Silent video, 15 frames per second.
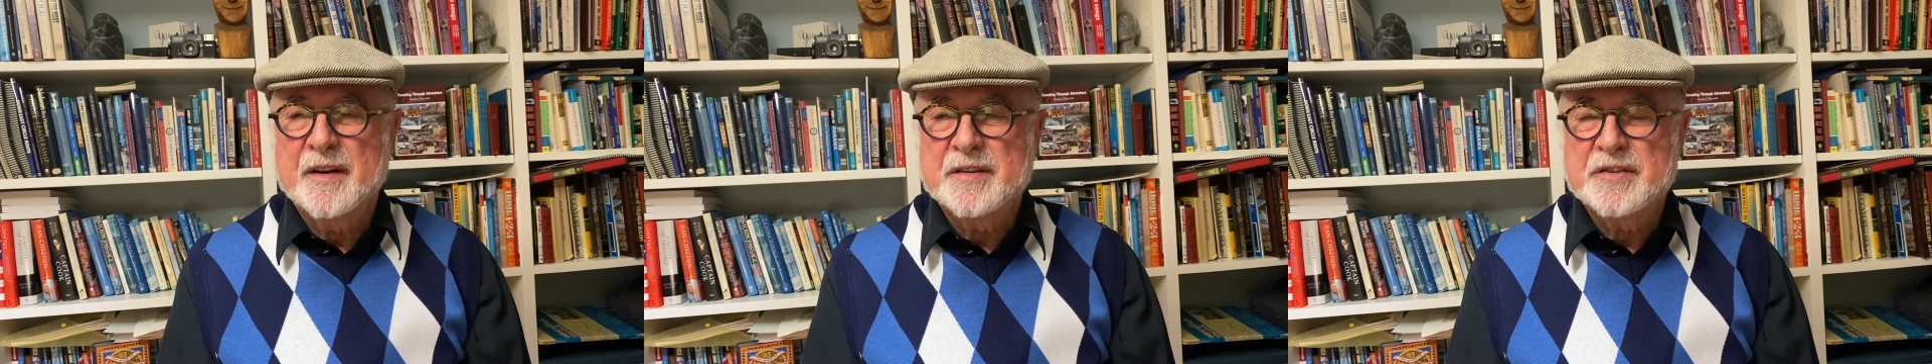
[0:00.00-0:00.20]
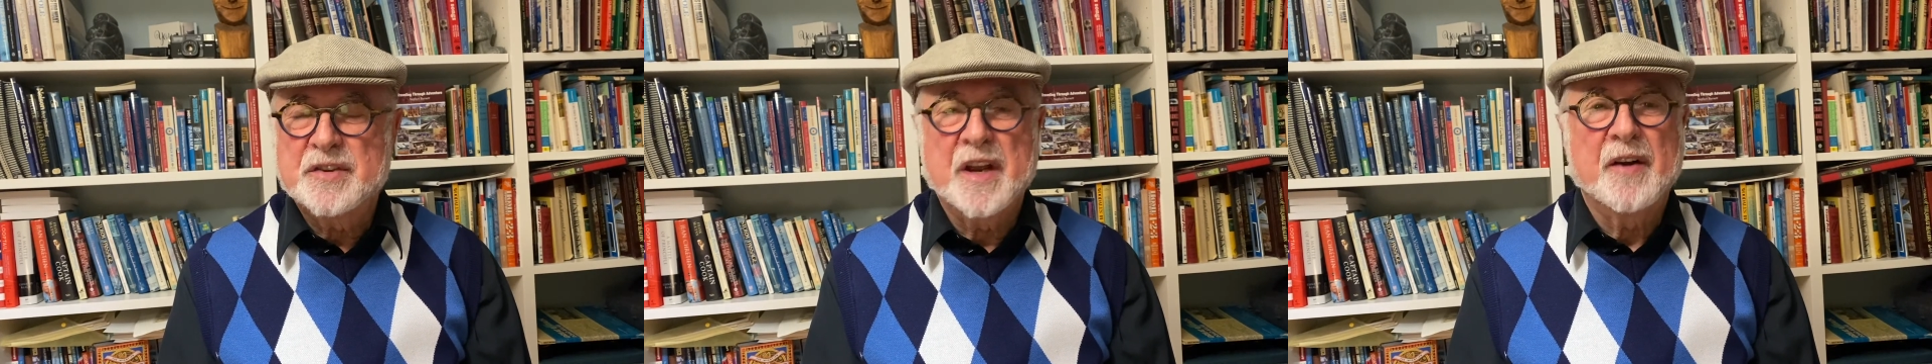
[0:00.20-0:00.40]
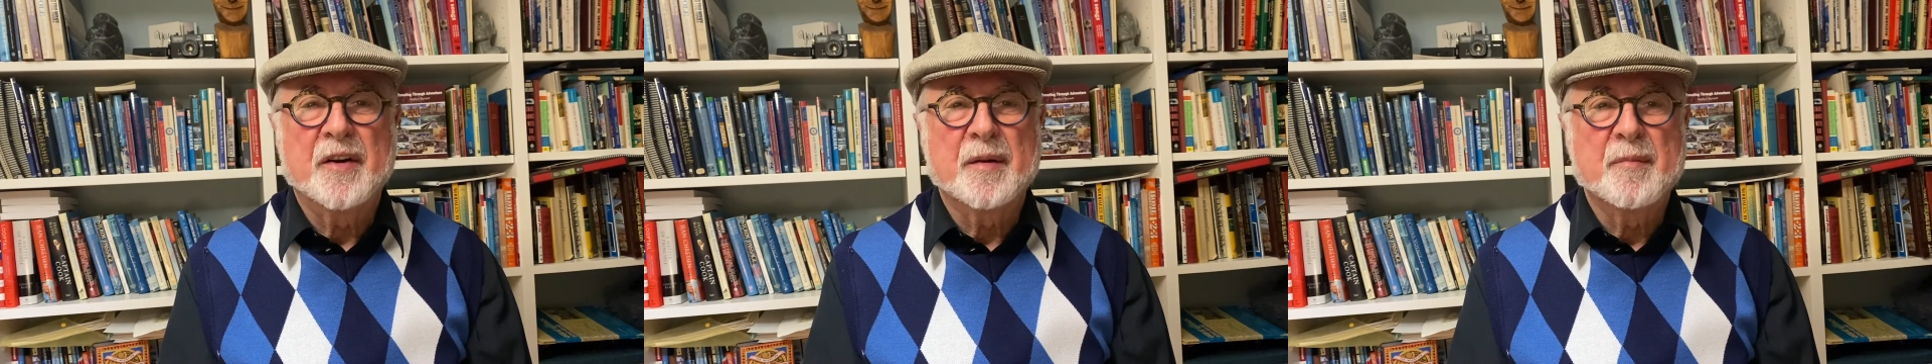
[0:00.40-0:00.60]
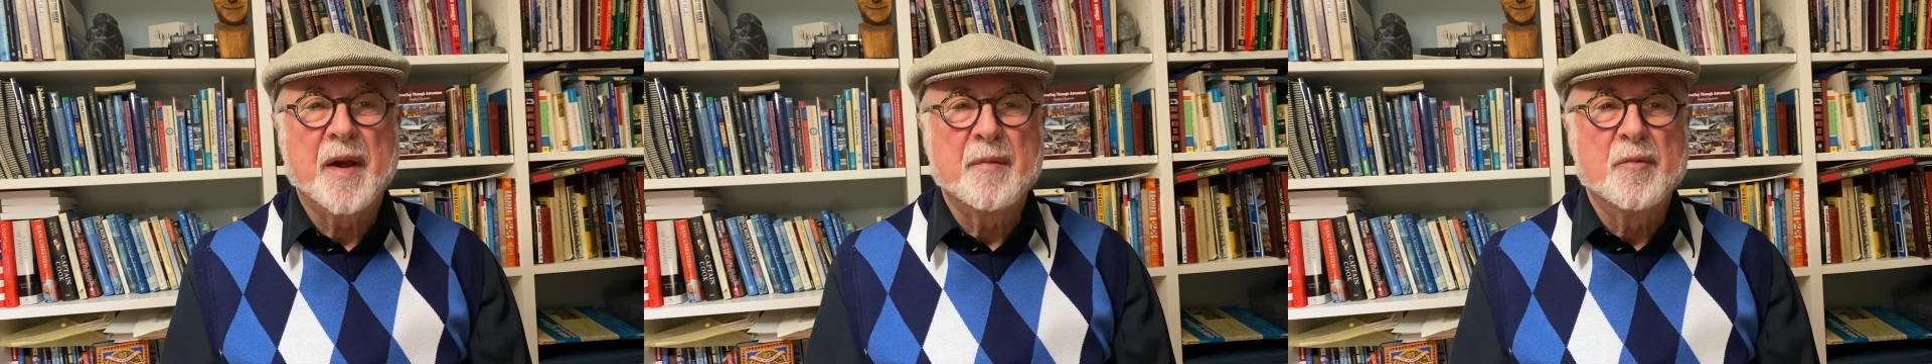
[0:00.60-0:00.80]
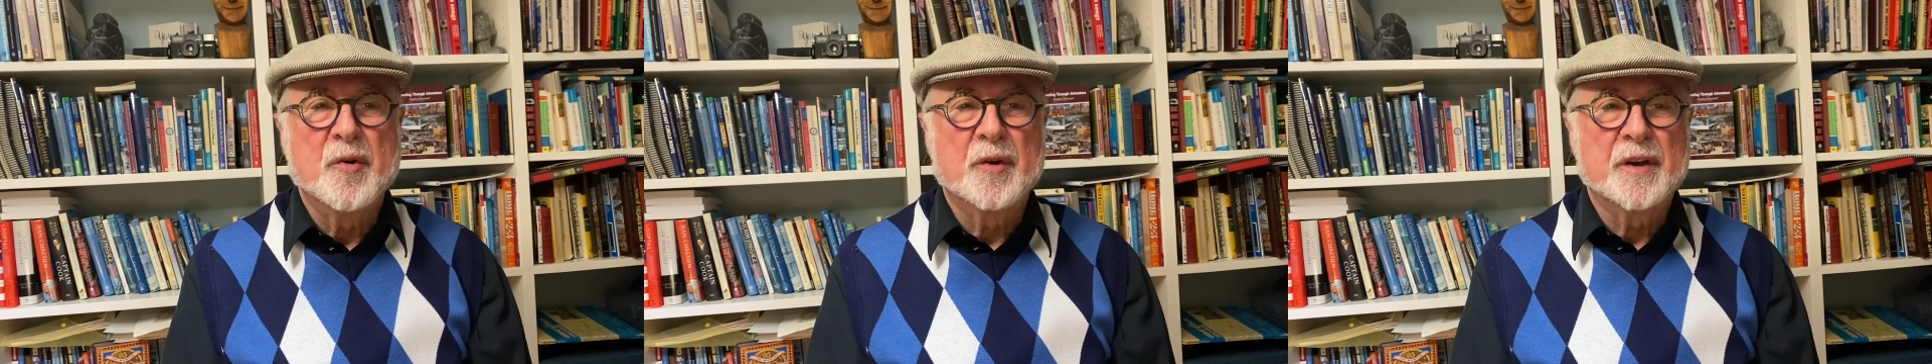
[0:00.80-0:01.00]
sharing
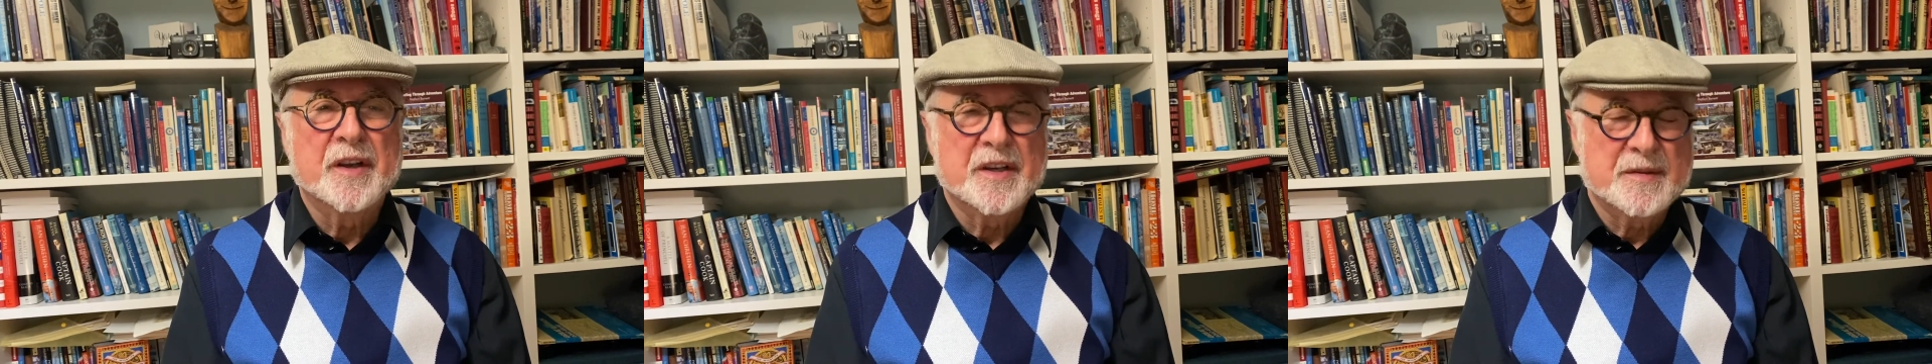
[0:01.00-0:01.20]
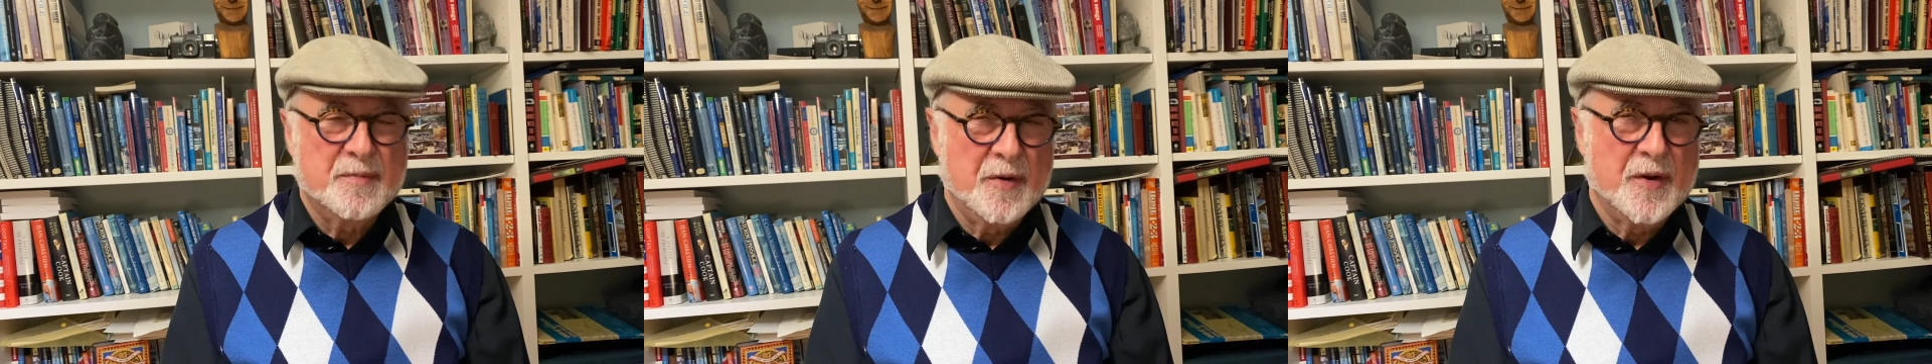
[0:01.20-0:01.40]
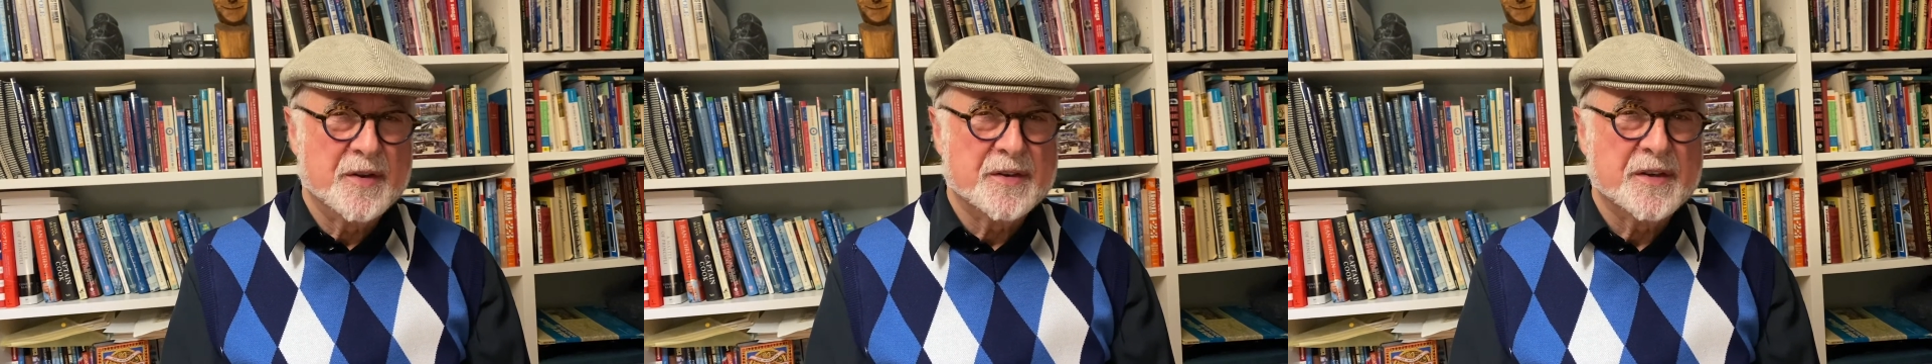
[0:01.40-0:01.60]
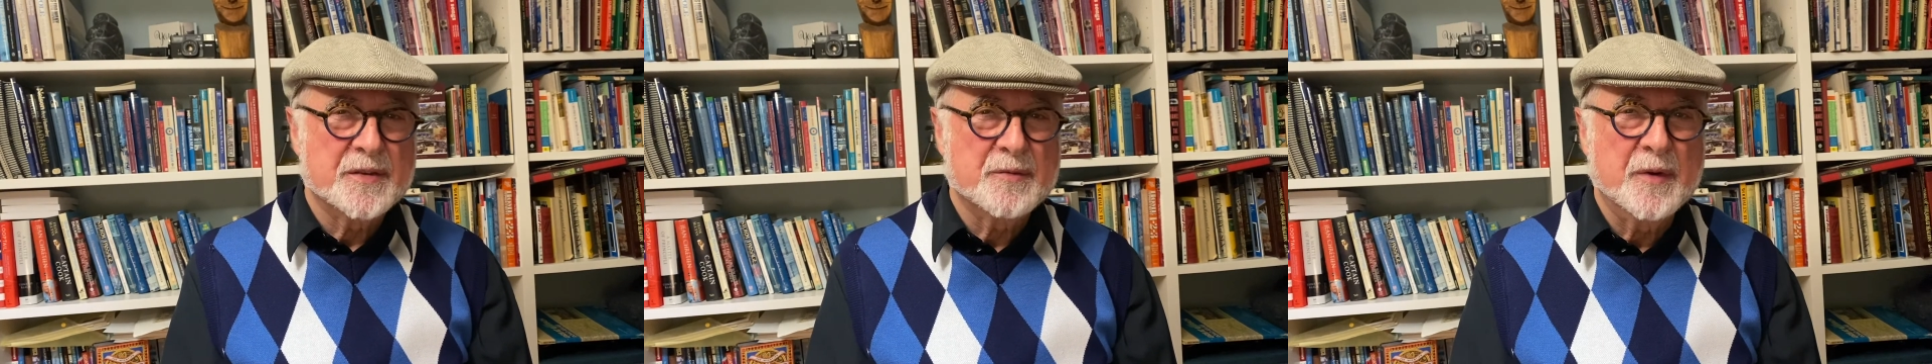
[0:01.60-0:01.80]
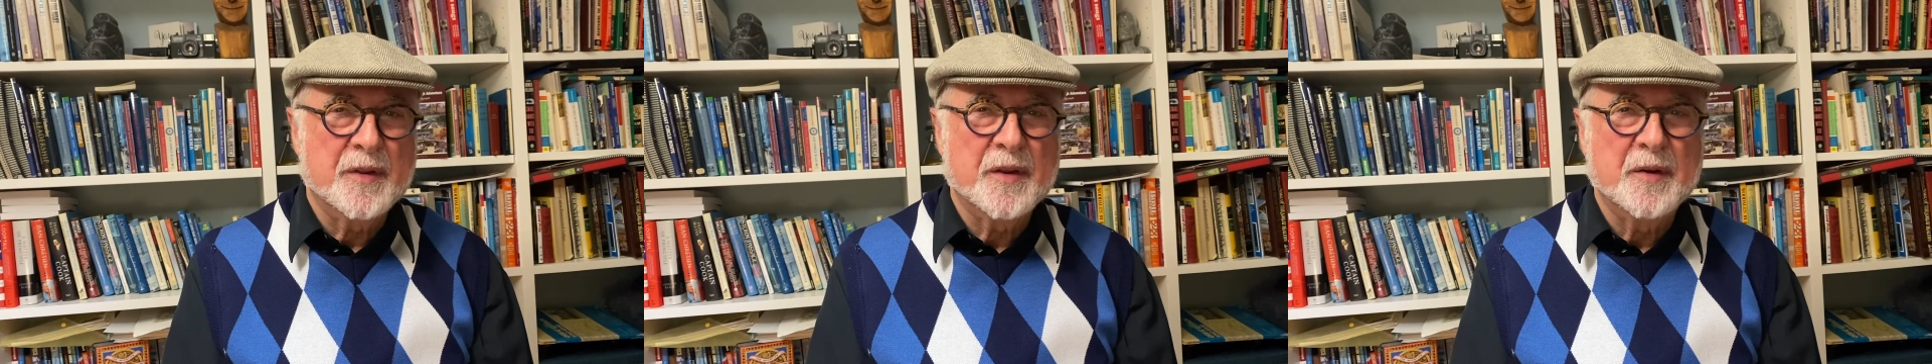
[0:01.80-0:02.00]
my Morgan
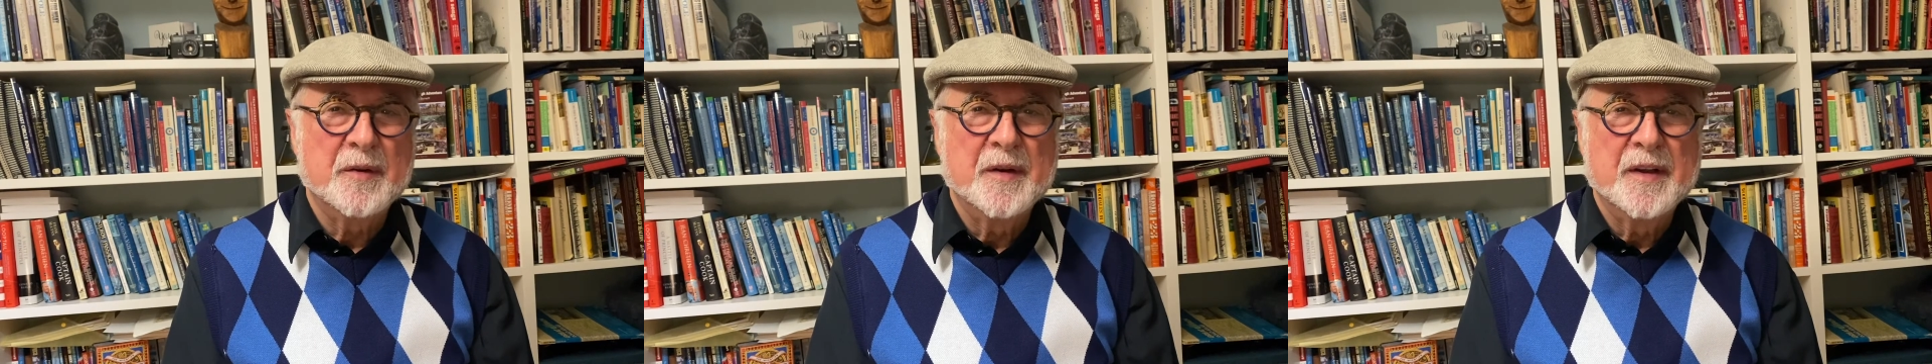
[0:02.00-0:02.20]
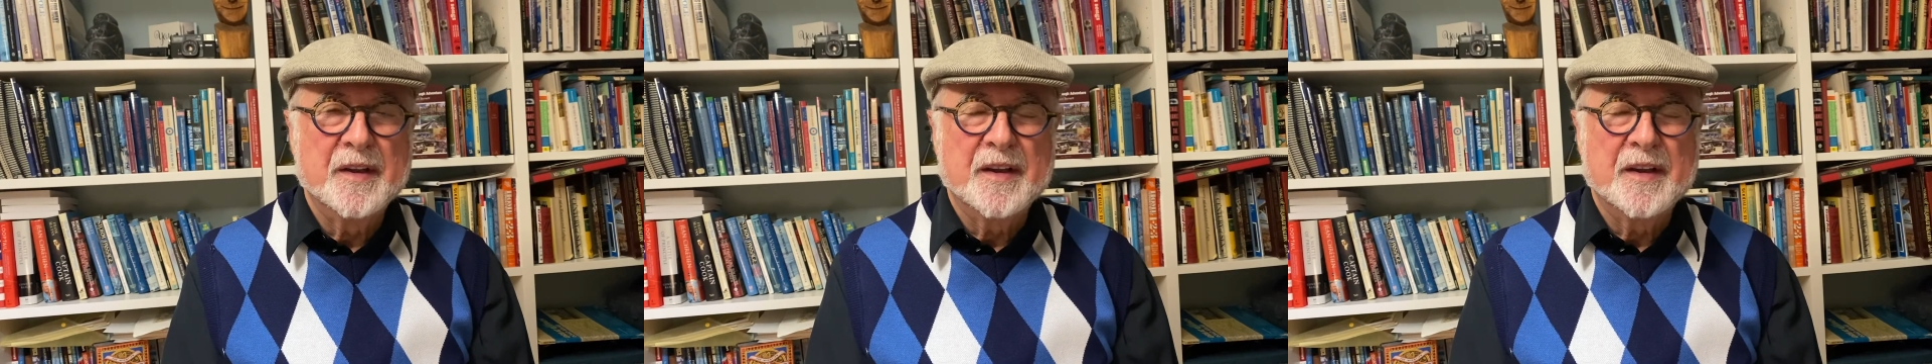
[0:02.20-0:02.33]
experiences with you,